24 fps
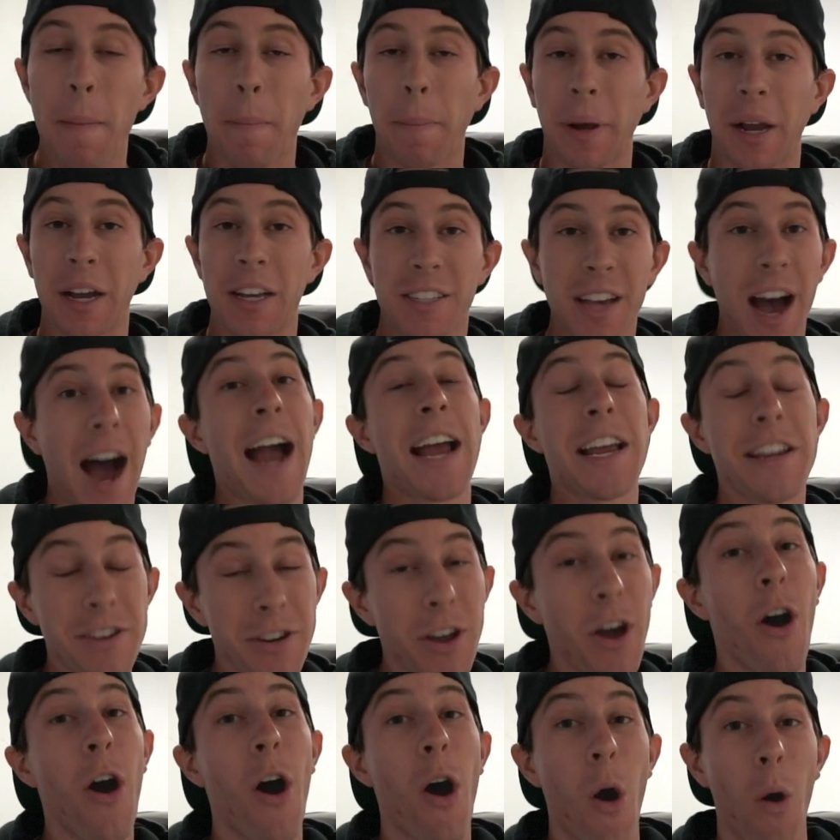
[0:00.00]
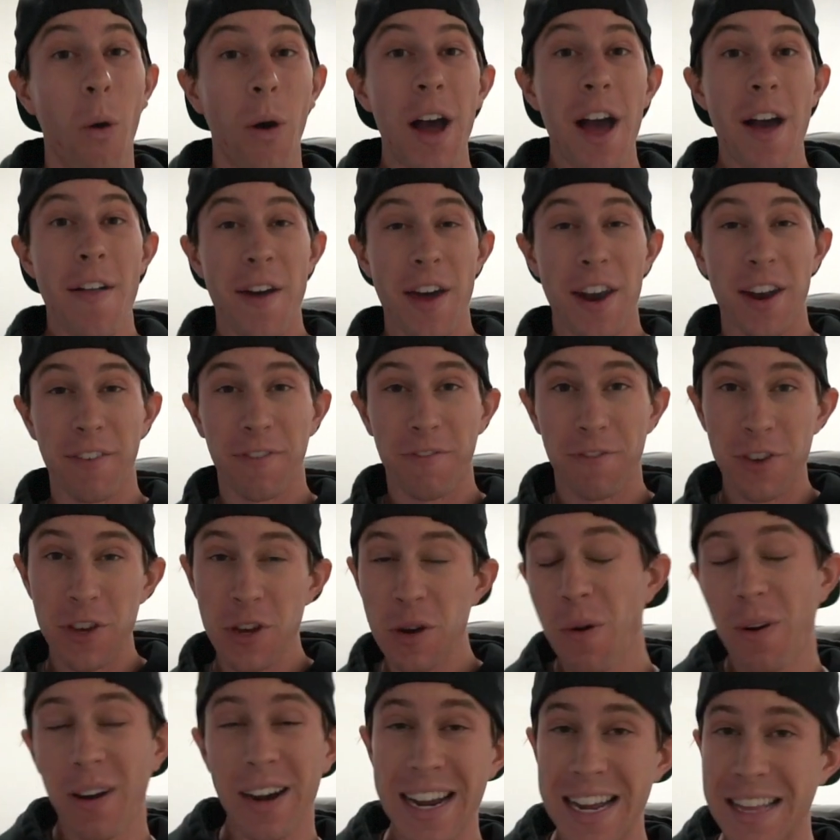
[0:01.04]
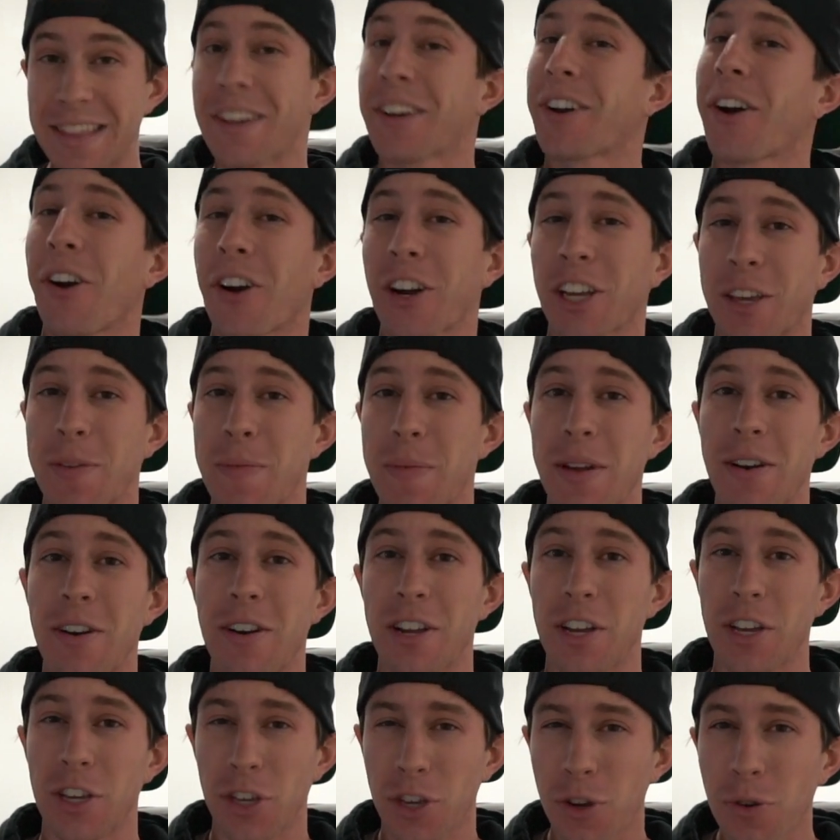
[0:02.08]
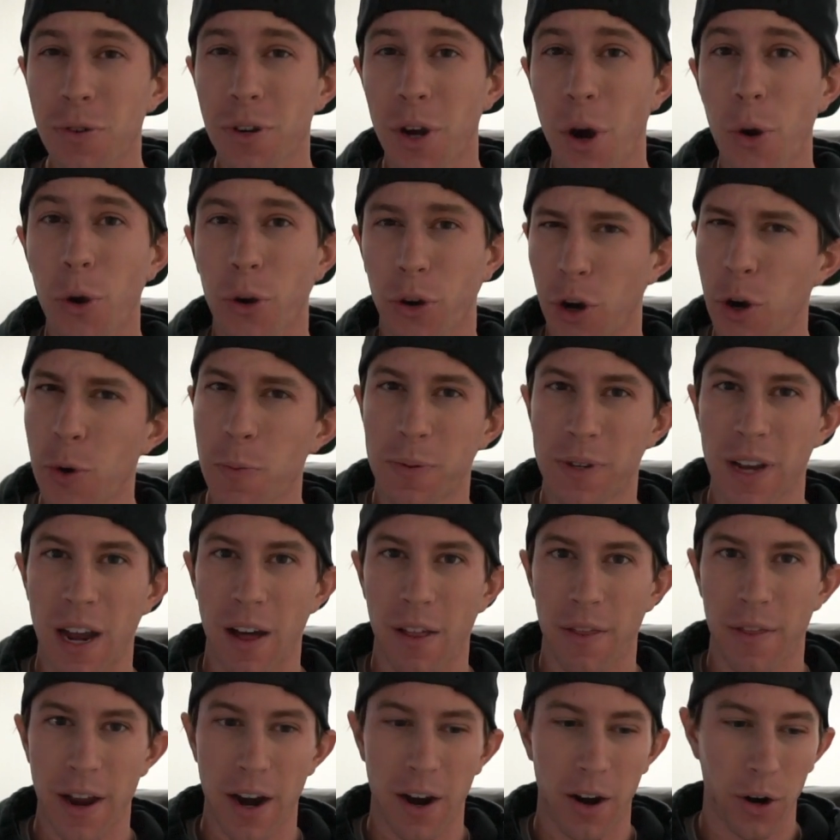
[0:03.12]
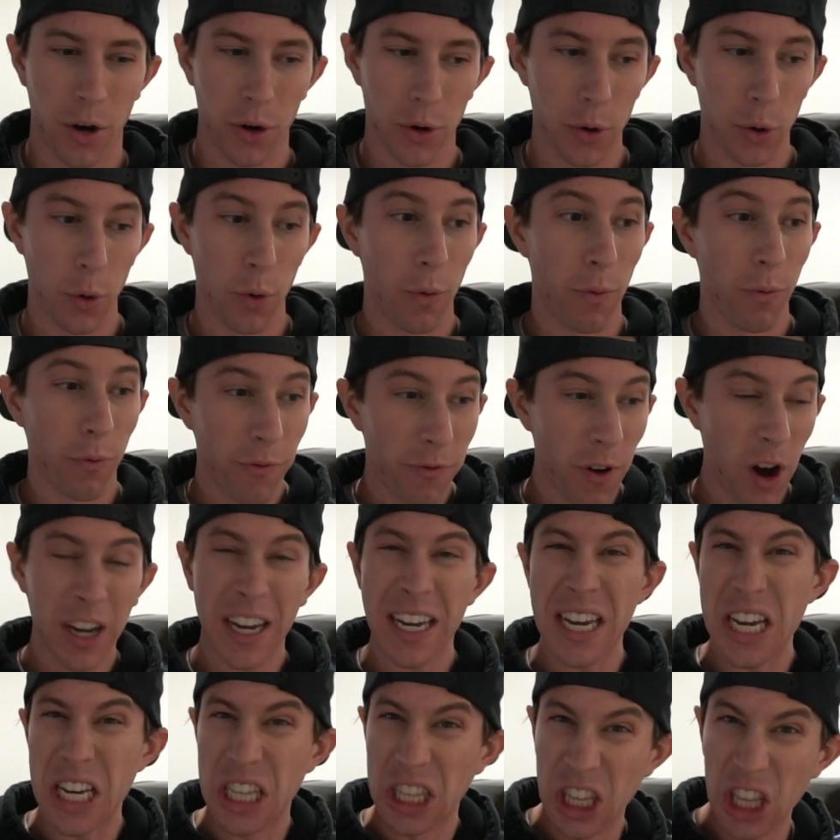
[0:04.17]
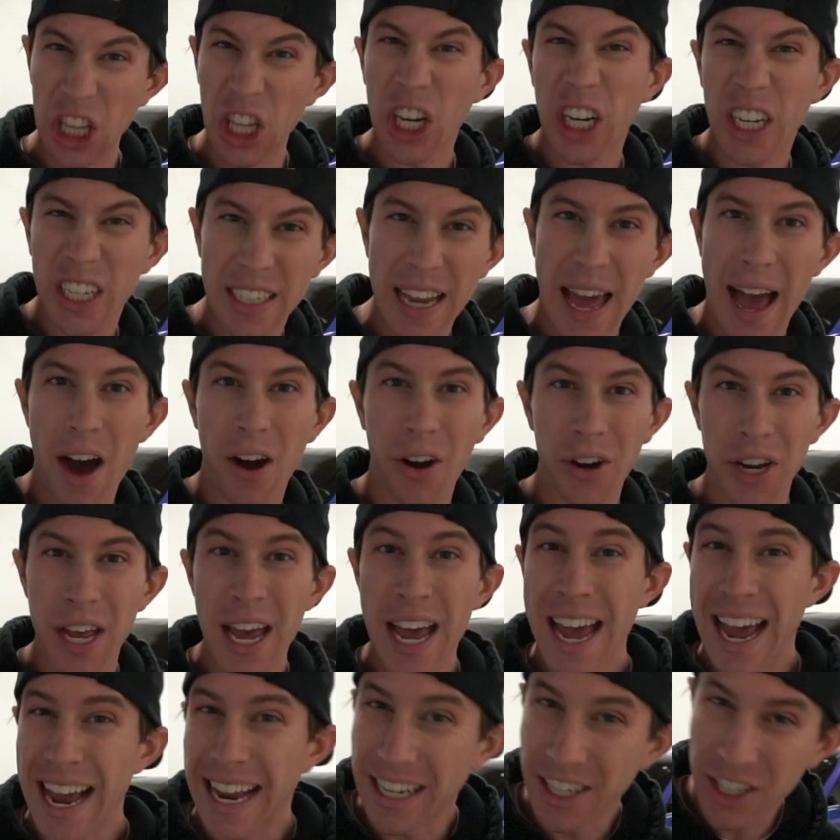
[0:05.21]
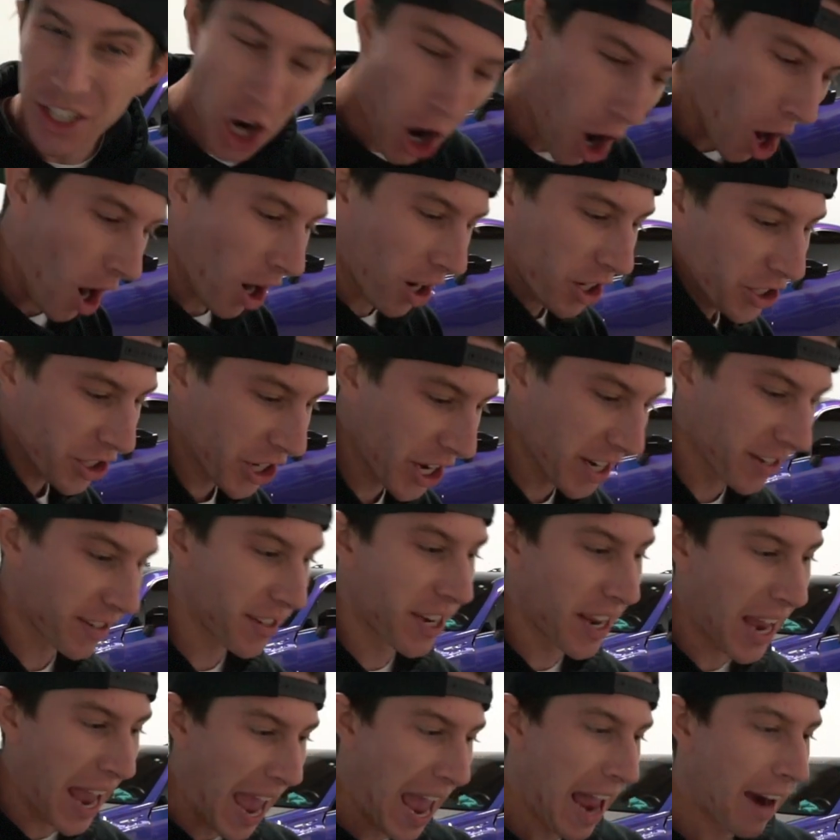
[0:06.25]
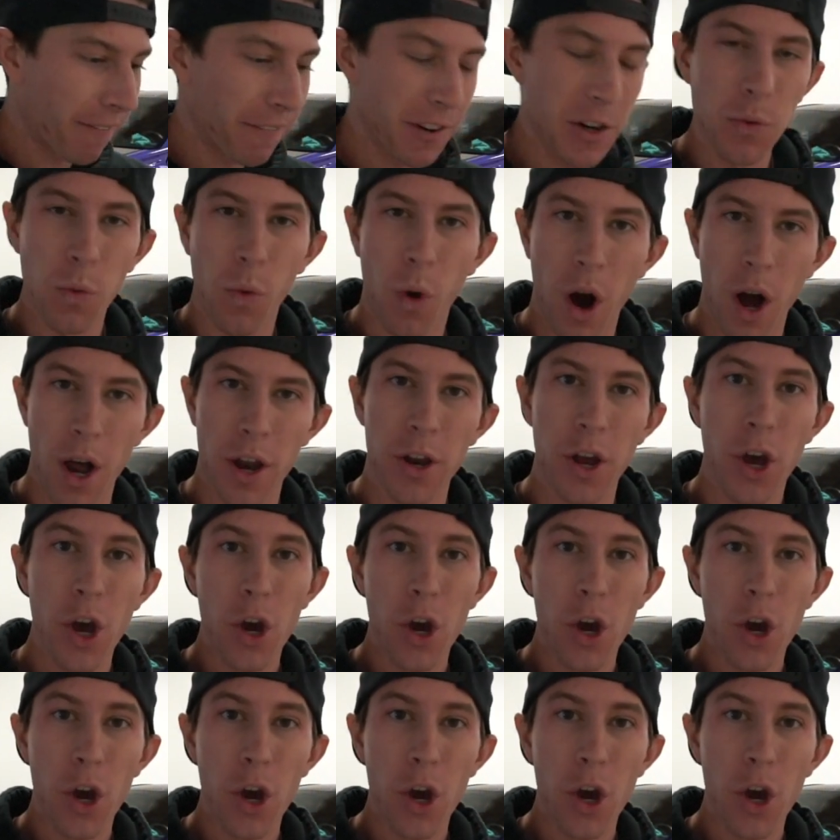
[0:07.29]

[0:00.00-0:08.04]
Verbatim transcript: Because I know that if you are in the cart community, you know groups out there who fucking look down and talk shit to everyone